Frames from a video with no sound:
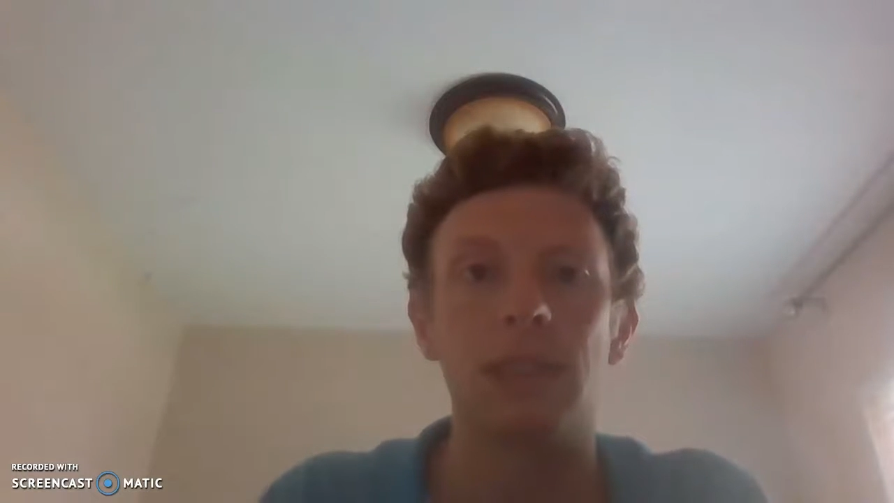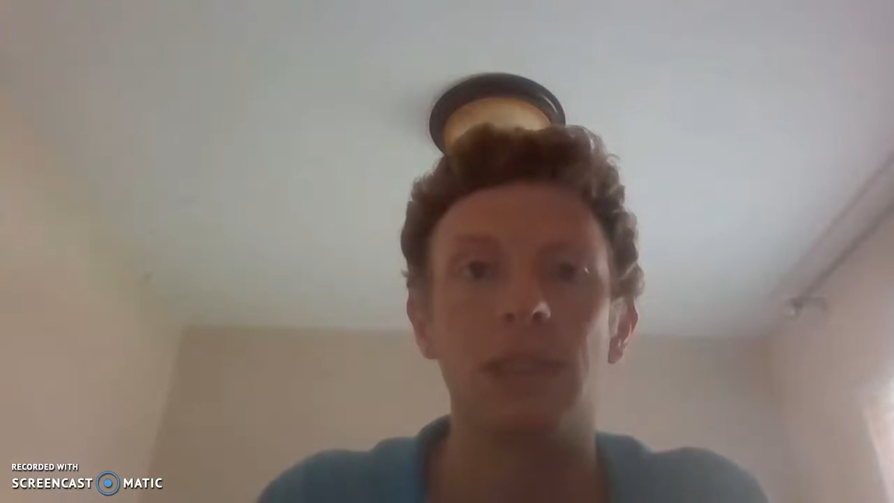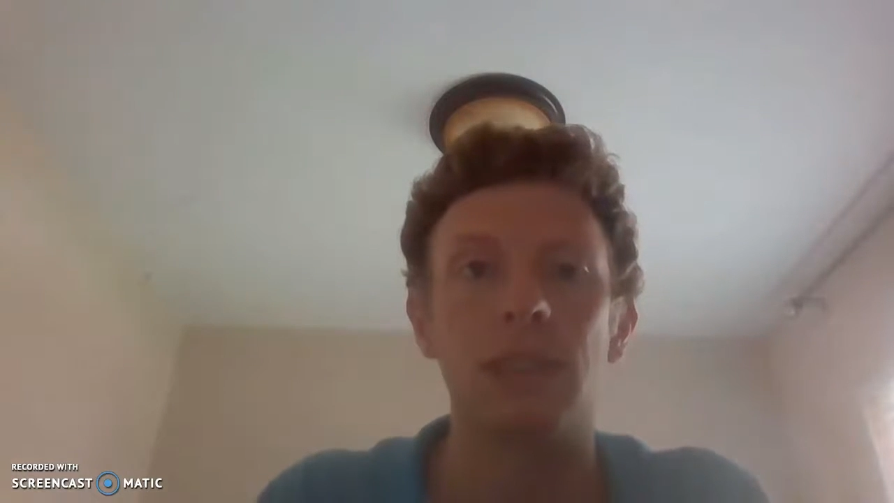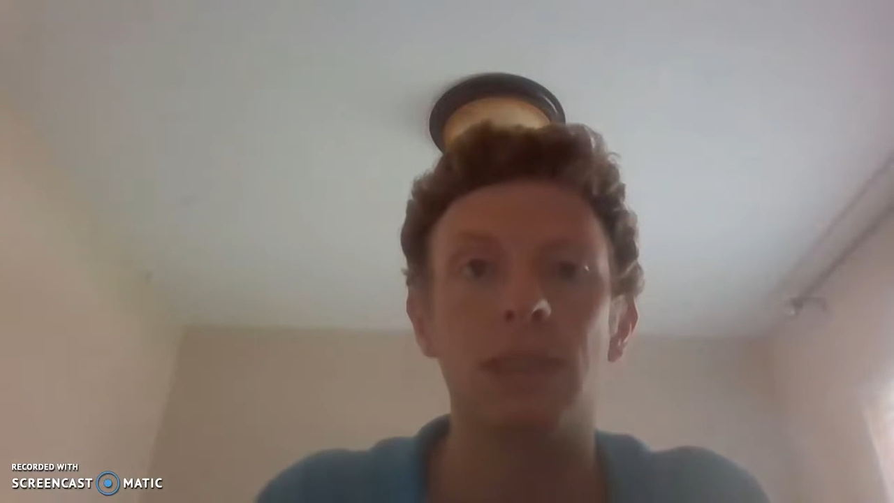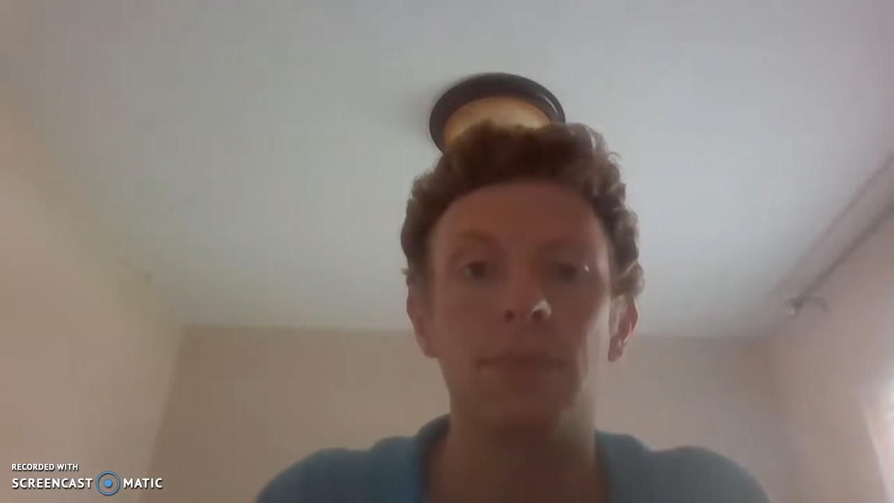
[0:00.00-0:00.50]

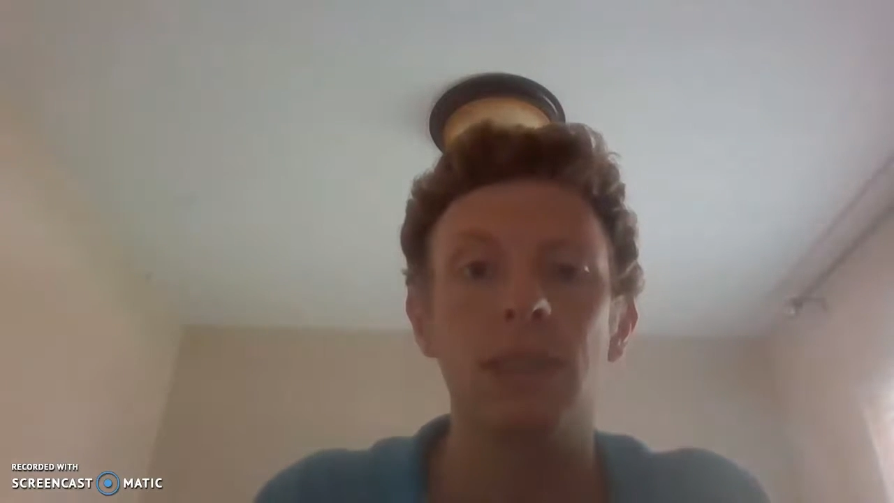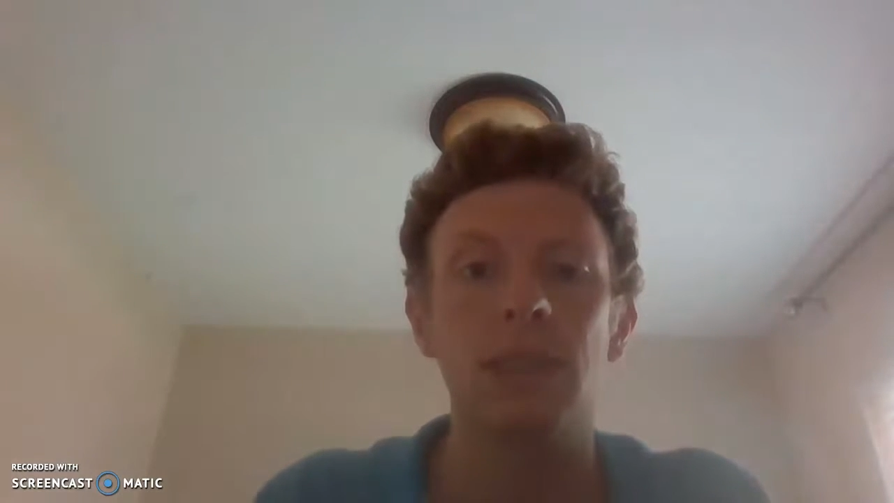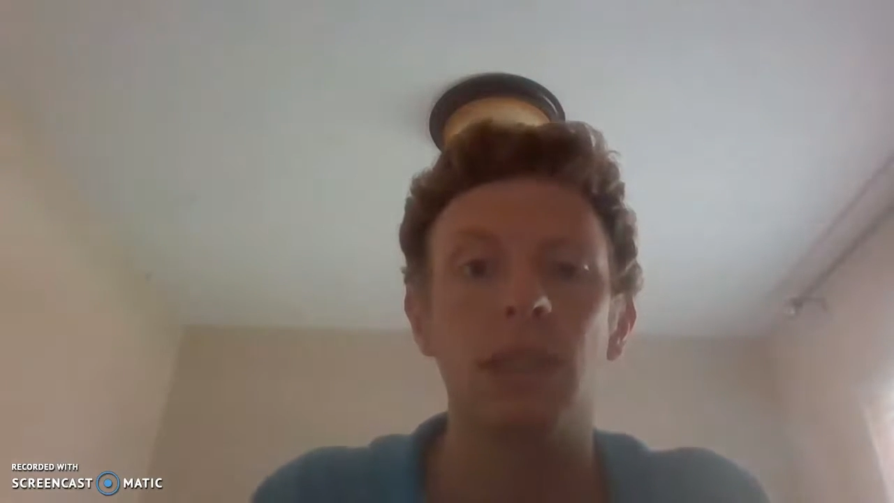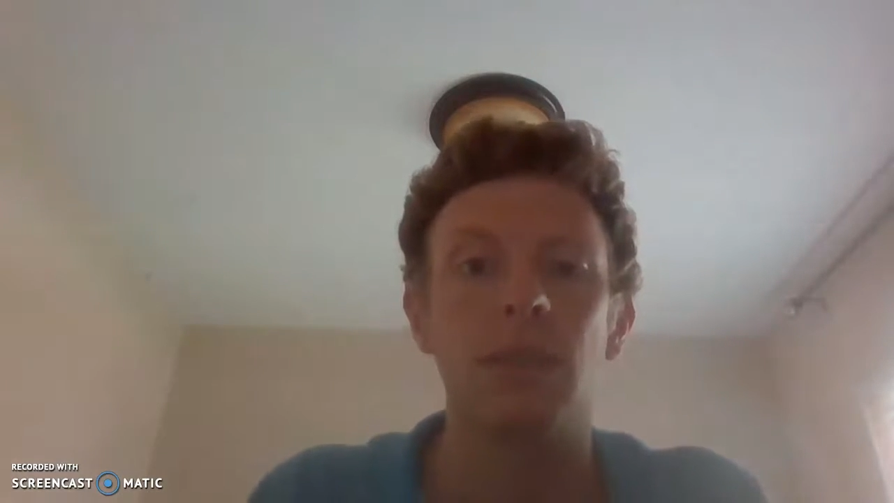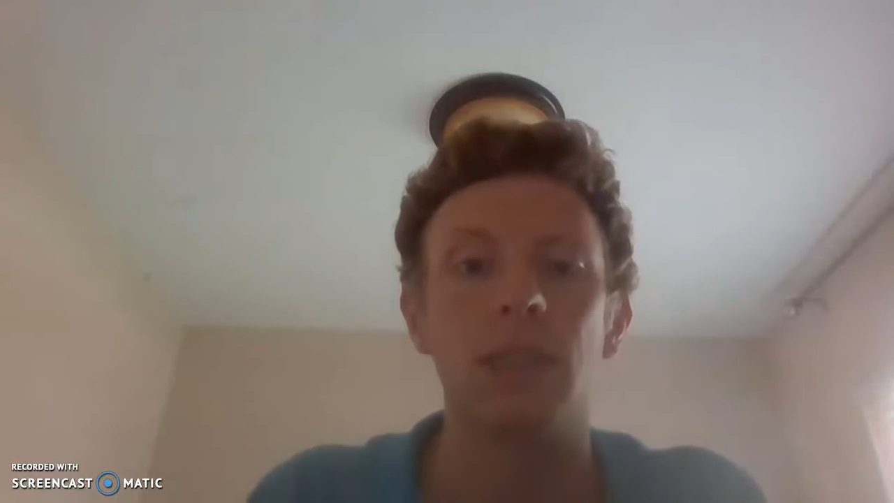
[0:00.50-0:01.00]
since the
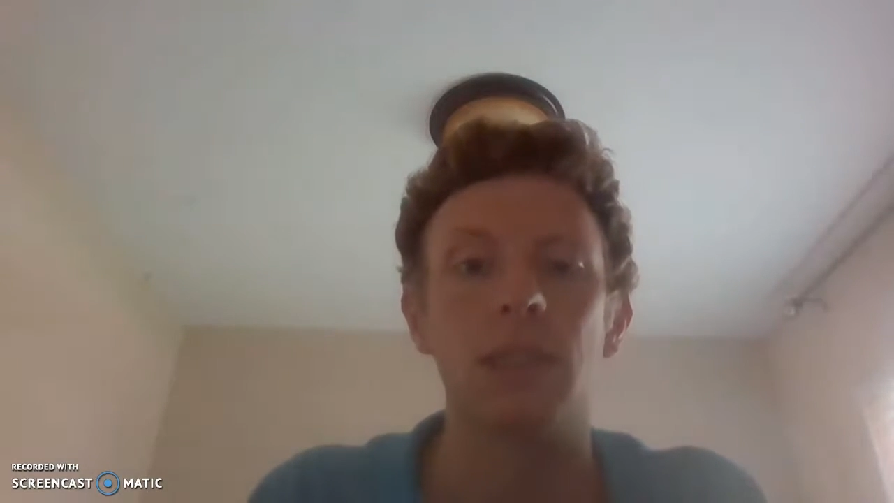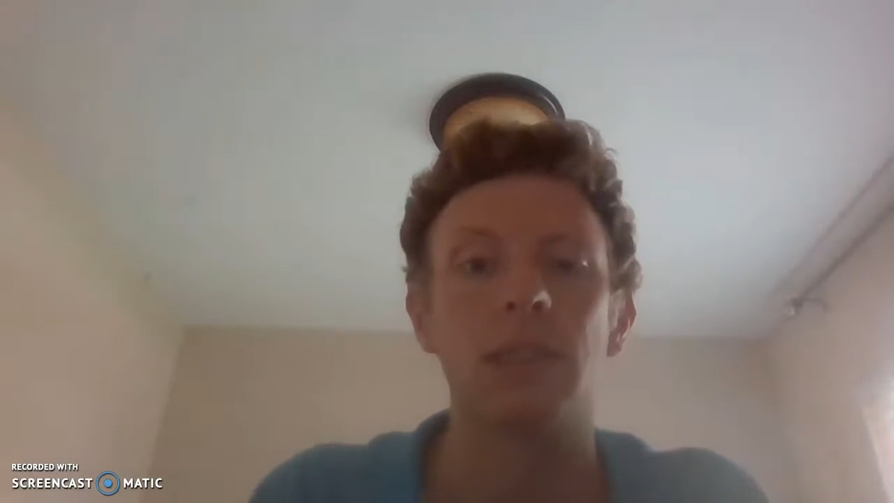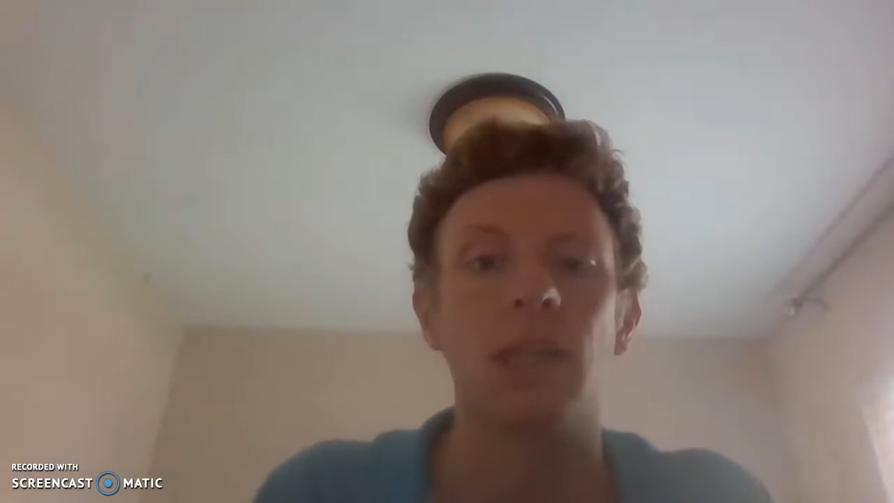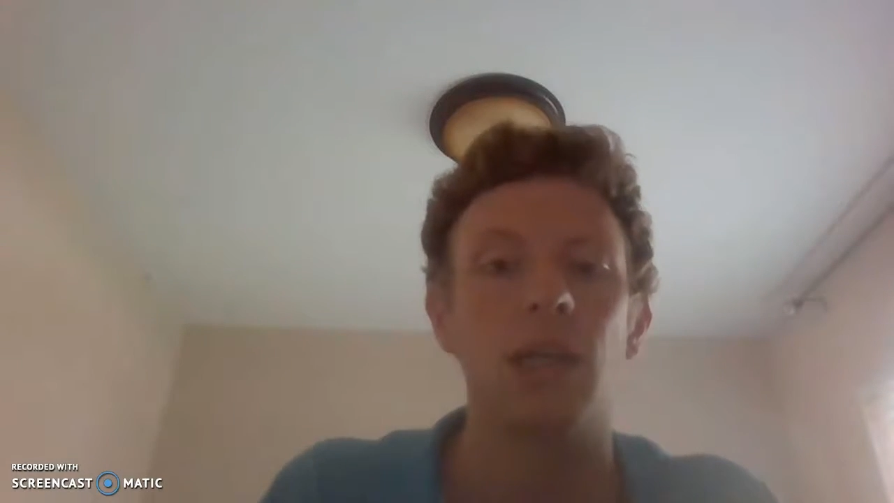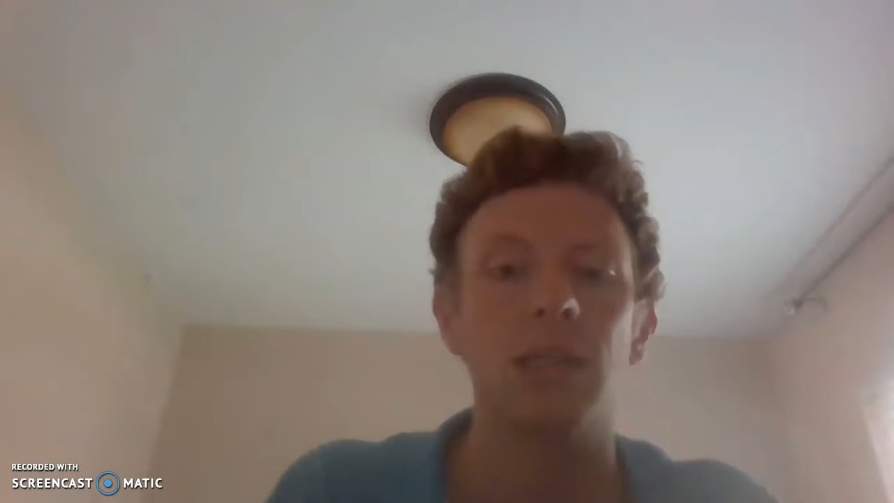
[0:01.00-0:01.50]
midterm in this
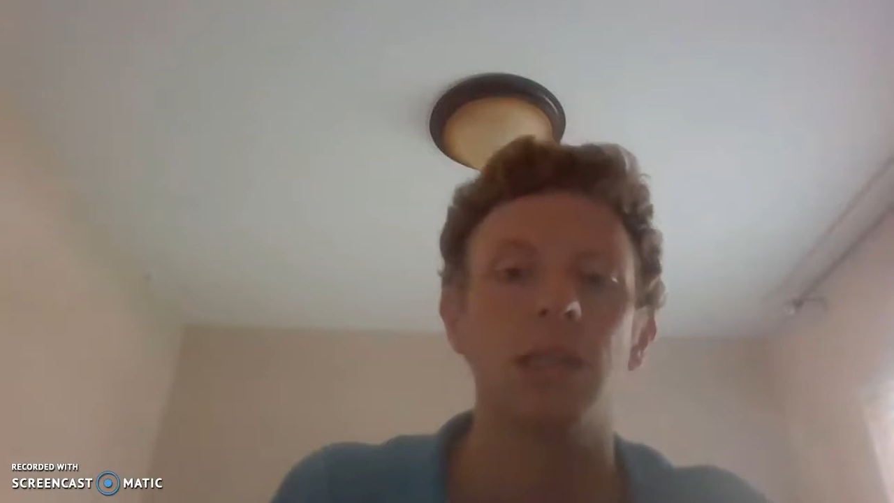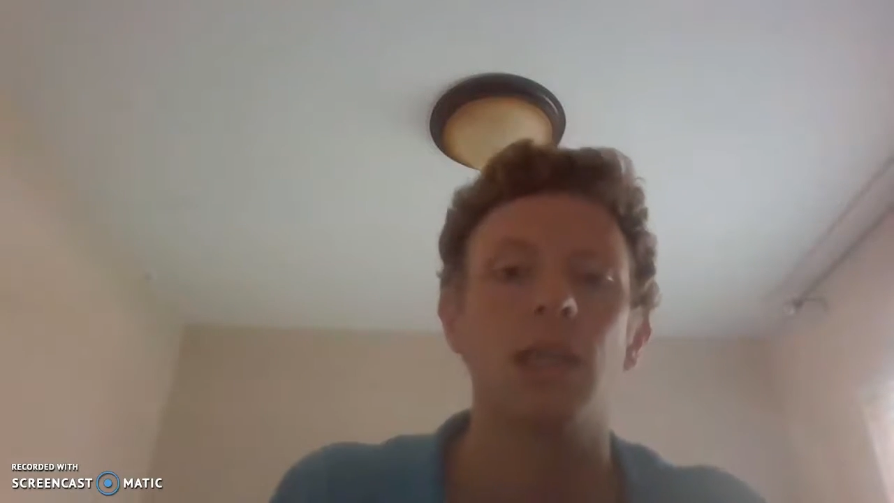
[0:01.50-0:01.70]
class.